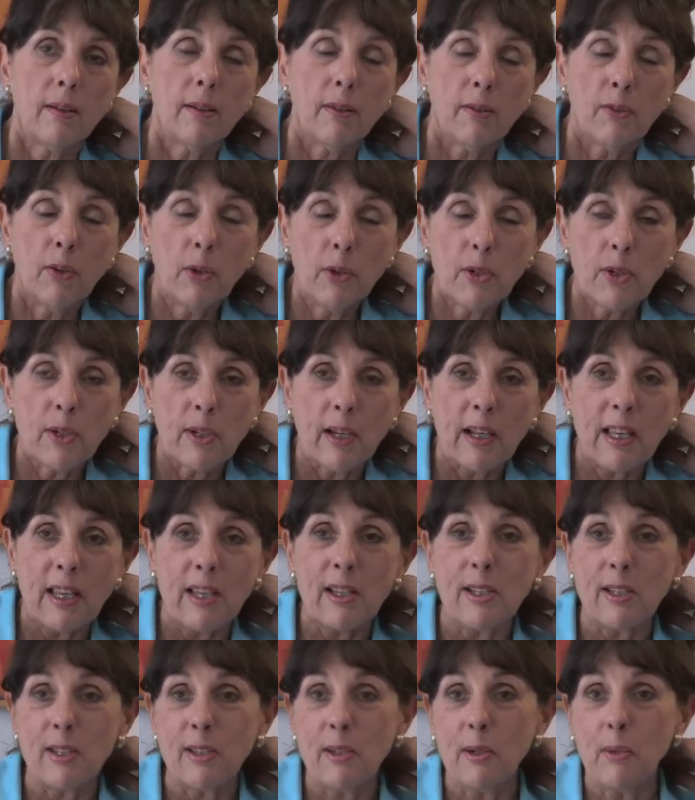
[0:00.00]
Fortunately,
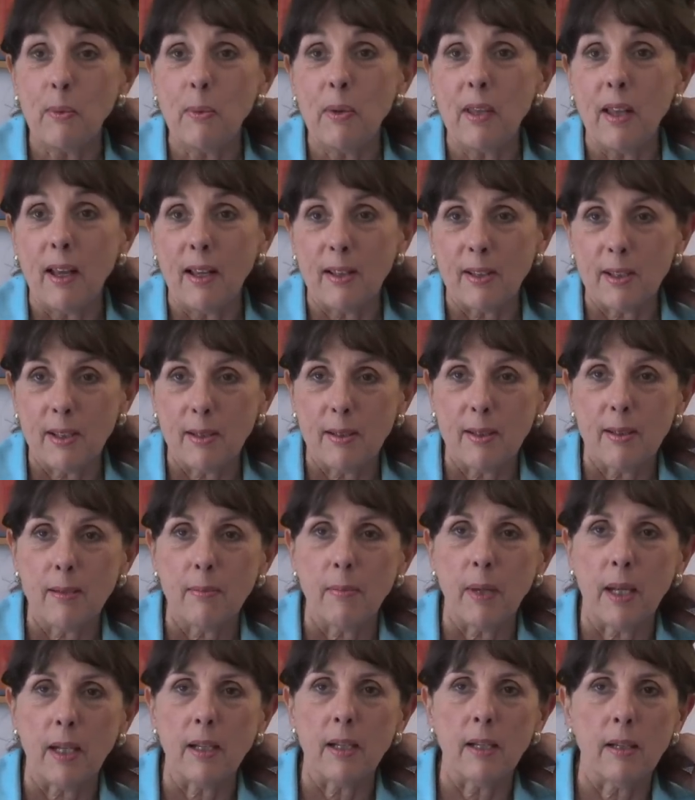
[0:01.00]
he's still with us,
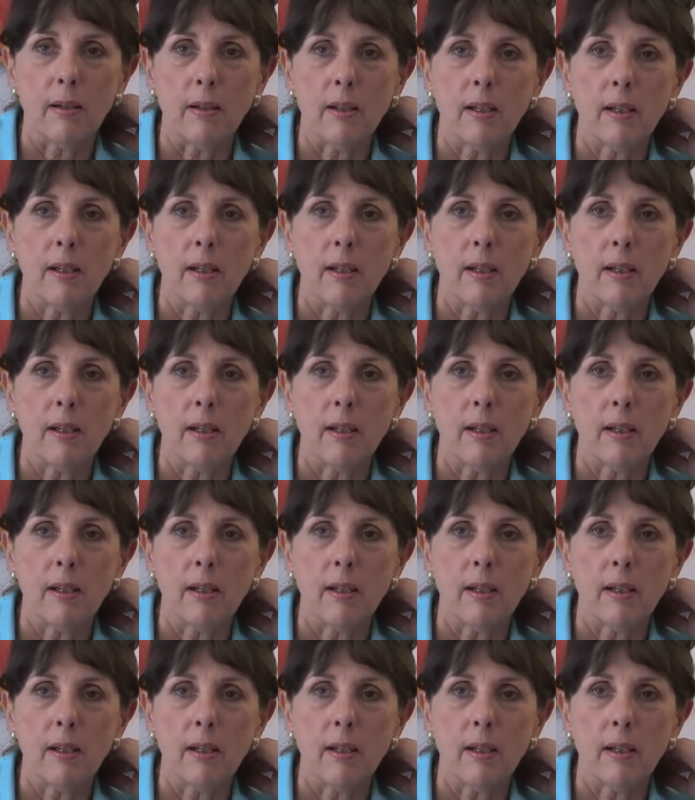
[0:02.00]
but